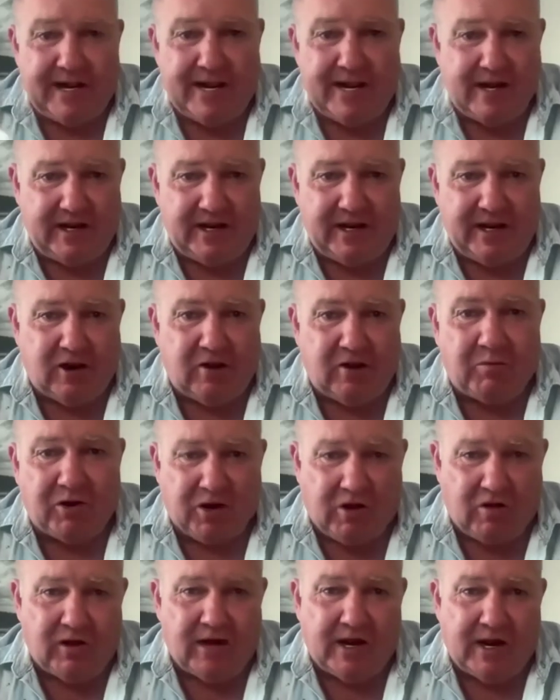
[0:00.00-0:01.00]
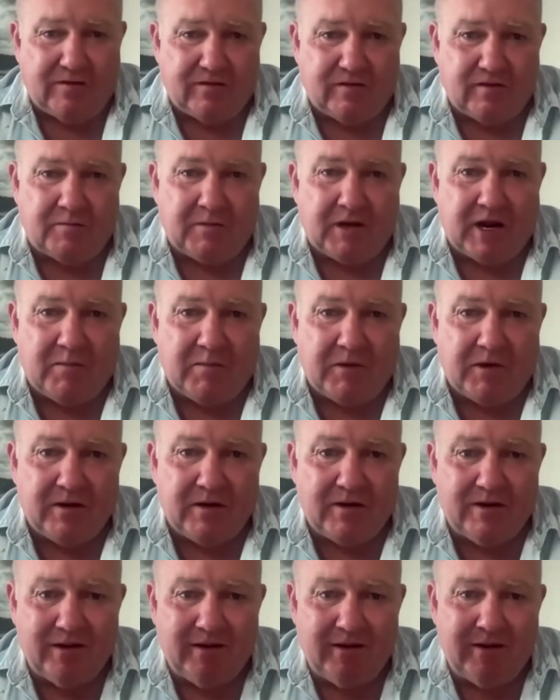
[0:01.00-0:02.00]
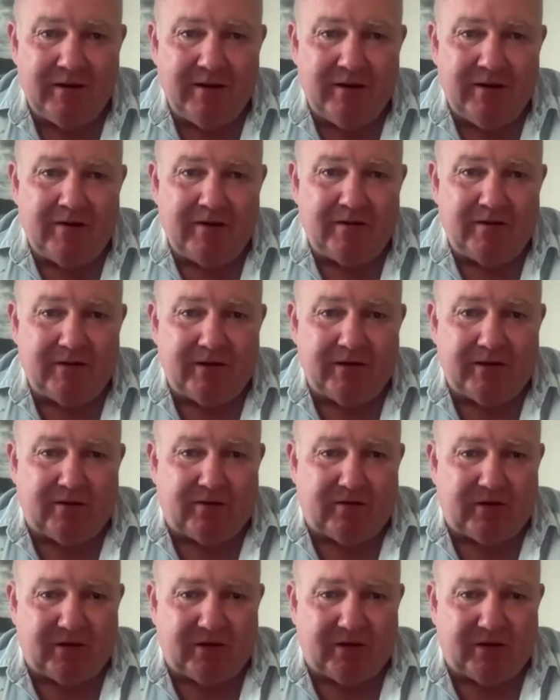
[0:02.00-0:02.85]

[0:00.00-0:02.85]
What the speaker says: down here, I'm on holidays at the moment. The